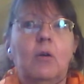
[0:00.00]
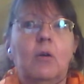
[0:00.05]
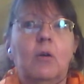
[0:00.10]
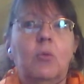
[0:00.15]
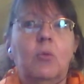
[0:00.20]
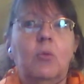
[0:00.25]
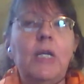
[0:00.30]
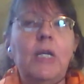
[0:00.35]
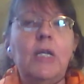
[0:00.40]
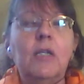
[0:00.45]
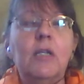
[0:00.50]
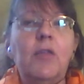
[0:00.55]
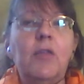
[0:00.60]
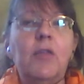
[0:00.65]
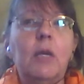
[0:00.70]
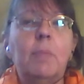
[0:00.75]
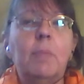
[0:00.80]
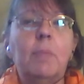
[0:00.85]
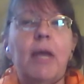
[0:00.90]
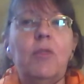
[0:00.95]
We need to
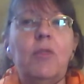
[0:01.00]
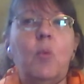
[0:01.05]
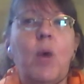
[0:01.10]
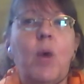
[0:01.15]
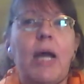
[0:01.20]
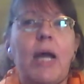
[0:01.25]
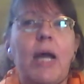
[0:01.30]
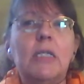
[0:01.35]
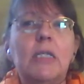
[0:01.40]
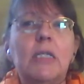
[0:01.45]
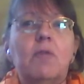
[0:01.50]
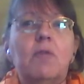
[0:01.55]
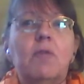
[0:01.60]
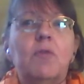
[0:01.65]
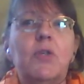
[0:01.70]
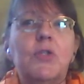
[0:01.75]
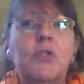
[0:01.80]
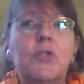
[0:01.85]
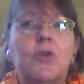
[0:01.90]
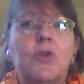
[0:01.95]
think about the ways that
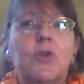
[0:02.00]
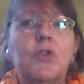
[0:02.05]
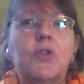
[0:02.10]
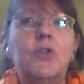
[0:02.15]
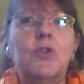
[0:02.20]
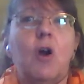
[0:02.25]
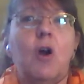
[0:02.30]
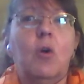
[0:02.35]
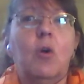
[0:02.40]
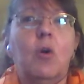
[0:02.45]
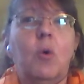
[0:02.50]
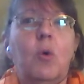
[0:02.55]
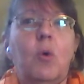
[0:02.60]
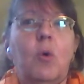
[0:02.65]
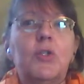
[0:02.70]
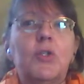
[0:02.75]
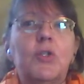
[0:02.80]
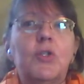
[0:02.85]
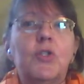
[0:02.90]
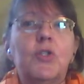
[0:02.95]
visitors are
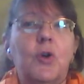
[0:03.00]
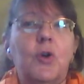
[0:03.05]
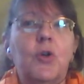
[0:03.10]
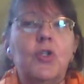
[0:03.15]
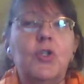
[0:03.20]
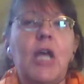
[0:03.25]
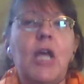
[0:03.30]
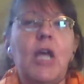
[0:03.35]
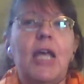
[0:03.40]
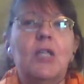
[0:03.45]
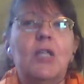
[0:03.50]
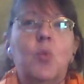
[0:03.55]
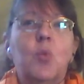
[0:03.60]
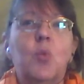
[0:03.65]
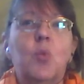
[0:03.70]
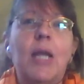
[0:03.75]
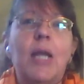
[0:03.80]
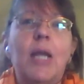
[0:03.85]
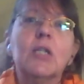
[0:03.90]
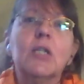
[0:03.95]
going to search, as
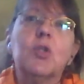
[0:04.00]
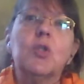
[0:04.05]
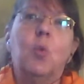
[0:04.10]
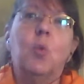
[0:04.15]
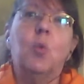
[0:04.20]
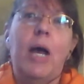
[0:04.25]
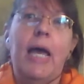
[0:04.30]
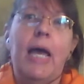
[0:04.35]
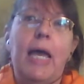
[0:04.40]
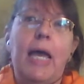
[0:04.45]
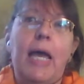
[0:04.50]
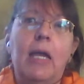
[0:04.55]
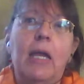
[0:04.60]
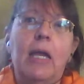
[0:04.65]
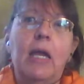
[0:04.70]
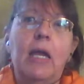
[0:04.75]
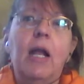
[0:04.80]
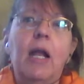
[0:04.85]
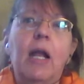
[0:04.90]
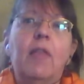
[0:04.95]
well as the way
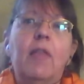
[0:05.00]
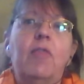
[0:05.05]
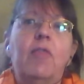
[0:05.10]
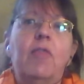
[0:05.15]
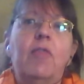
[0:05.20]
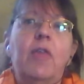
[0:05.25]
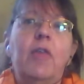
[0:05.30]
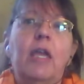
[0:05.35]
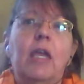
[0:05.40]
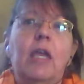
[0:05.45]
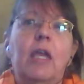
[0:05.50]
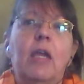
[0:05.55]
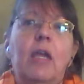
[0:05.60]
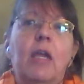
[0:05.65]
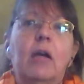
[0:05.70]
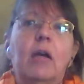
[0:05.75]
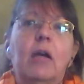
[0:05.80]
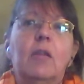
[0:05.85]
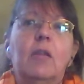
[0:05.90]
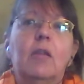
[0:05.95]
the
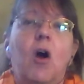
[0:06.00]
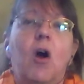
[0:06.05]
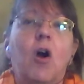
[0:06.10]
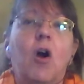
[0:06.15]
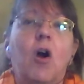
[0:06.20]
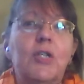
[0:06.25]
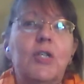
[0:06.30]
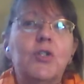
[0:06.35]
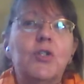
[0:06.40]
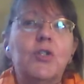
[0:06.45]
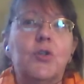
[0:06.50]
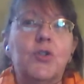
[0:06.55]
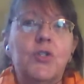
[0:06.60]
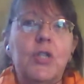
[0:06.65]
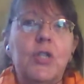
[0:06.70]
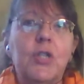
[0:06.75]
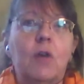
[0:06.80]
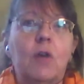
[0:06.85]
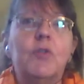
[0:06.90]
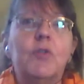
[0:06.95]
artist
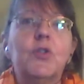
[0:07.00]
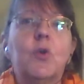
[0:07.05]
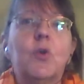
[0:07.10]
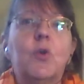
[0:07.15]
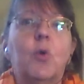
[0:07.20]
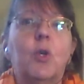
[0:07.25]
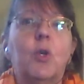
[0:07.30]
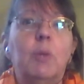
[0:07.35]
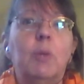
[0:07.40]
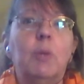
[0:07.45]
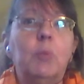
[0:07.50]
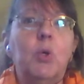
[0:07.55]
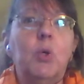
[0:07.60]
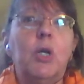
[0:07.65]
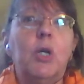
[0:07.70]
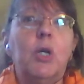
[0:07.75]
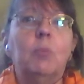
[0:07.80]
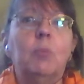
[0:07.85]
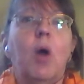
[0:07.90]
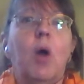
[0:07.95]
herself is going to be
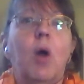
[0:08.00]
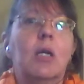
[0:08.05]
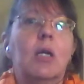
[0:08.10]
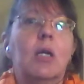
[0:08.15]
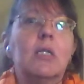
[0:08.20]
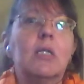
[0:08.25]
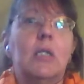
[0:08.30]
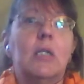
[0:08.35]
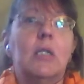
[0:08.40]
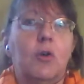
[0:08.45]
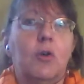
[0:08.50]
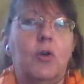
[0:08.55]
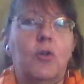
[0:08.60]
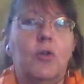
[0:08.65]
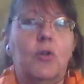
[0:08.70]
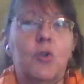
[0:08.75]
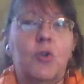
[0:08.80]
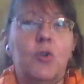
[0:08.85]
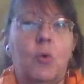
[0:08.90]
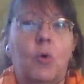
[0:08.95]
putting products into her
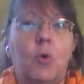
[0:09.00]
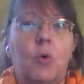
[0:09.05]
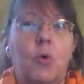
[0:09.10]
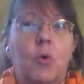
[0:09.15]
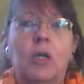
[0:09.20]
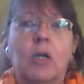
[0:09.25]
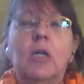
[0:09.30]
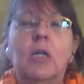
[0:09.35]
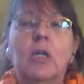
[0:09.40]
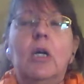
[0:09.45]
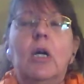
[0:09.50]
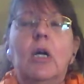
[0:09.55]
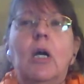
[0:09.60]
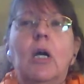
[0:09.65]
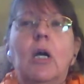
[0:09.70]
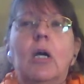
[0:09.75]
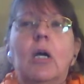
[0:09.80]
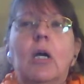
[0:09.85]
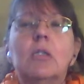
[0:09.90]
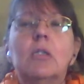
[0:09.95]
store.
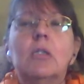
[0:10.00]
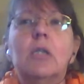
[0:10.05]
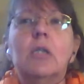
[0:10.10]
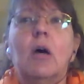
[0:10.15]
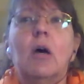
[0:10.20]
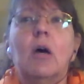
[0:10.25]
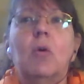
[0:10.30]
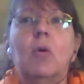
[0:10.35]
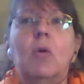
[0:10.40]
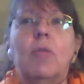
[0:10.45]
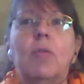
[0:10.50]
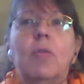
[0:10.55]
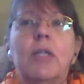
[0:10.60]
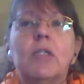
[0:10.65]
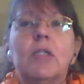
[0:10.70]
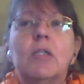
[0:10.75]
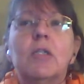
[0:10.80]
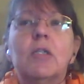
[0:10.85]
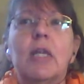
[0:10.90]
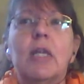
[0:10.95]
So
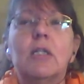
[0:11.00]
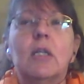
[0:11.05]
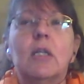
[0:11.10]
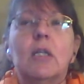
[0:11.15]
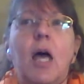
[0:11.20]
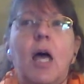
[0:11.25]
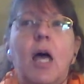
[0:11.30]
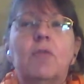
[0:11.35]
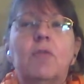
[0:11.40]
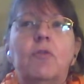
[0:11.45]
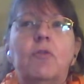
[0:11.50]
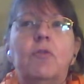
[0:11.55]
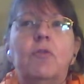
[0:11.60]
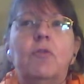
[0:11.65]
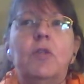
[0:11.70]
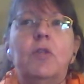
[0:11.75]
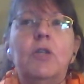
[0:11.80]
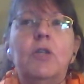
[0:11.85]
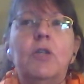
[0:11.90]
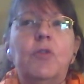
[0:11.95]
that's a lot of
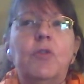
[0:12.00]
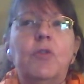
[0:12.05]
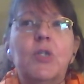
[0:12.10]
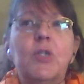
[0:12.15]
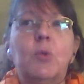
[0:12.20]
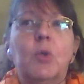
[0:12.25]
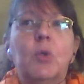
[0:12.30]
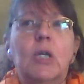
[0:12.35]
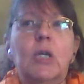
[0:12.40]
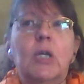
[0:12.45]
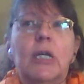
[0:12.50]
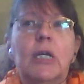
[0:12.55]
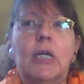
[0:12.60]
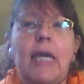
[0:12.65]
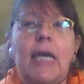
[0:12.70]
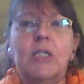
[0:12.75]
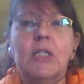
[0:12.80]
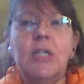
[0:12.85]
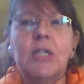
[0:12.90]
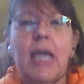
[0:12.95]
different things that we're looking
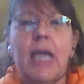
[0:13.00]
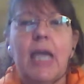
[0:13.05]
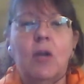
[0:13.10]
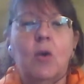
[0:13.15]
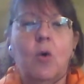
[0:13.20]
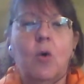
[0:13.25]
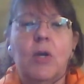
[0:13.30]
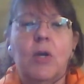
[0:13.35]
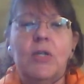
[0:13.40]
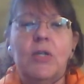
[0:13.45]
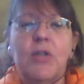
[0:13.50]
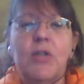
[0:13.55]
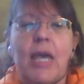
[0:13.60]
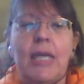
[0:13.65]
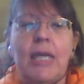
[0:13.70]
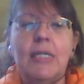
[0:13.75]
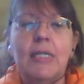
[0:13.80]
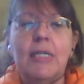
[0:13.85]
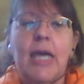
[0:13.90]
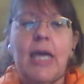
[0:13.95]
at as categories
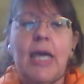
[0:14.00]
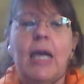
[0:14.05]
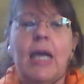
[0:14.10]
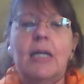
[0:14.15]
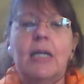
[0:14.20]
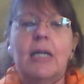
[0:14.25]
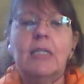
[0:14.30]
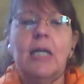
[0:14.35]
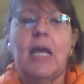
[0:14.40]
and tags,